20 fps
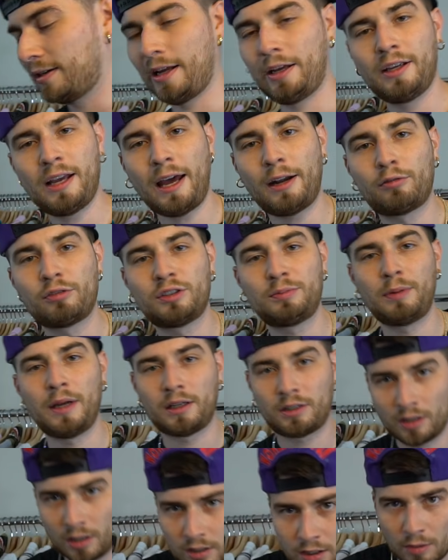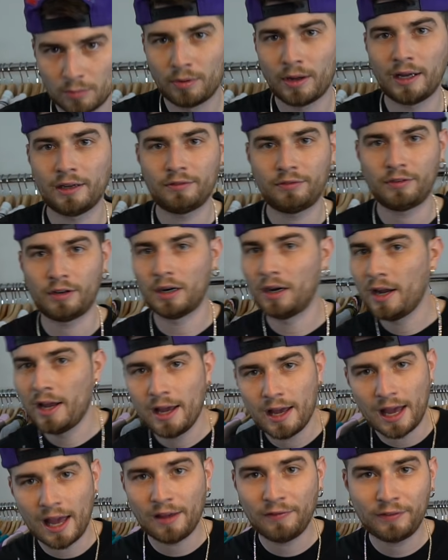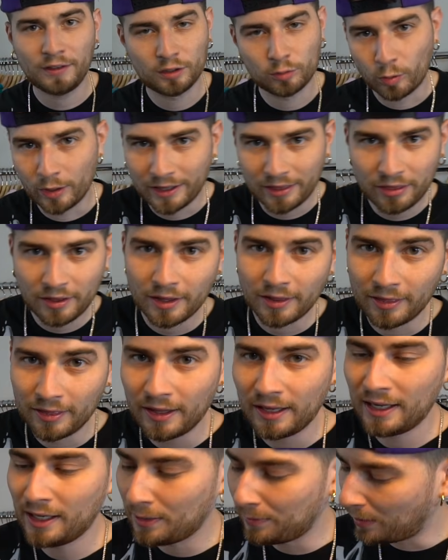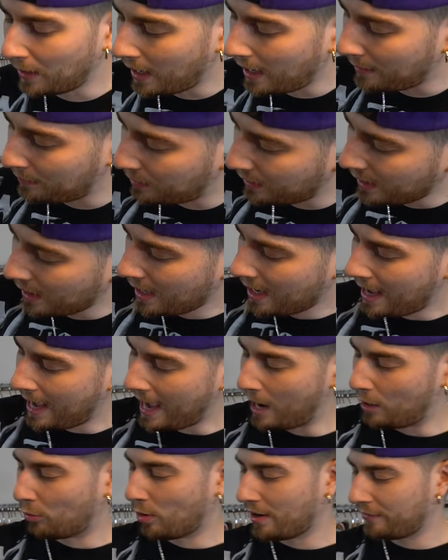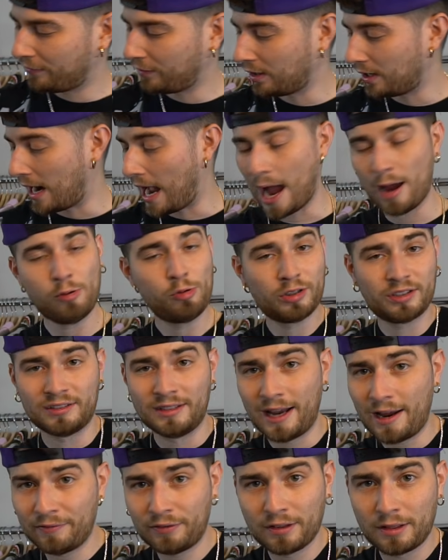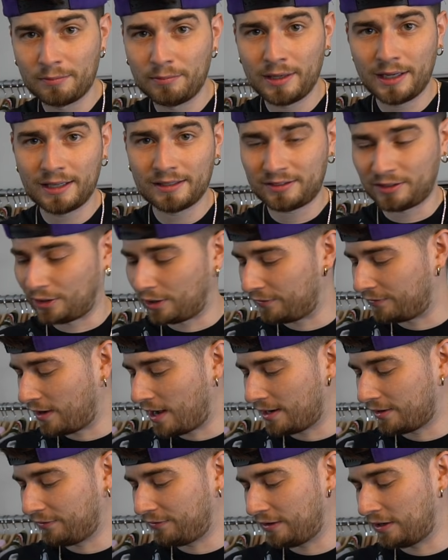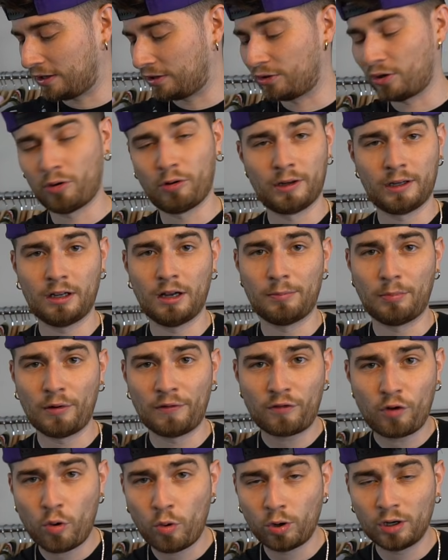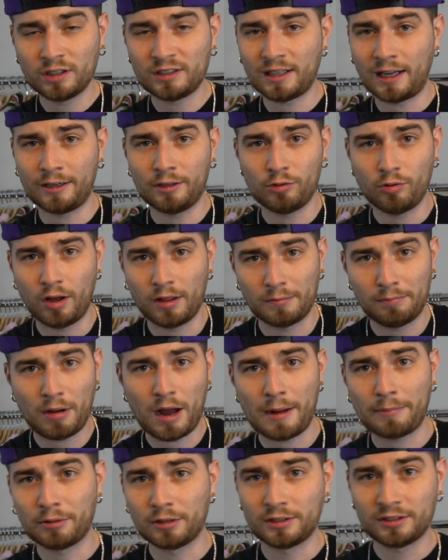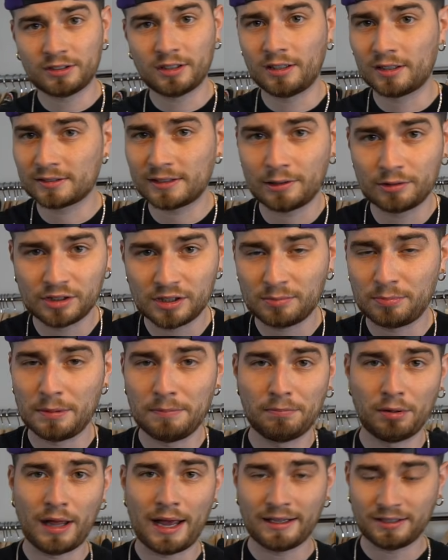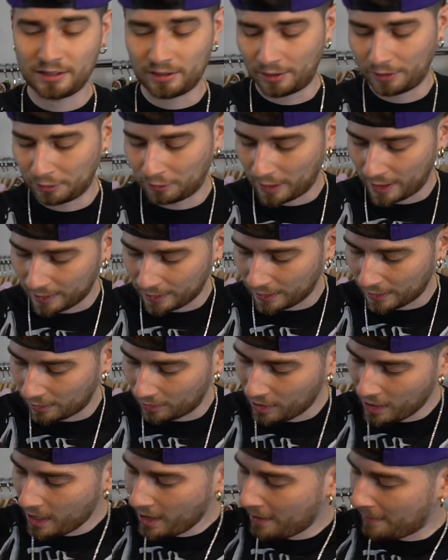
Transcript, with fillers: Now you gotta respect Kurt Cobain for effing with the hip hop. However, I was never the biggest Nirvana fan growing up. Of course, I knew all the popular songs that would just be blasting on the radio.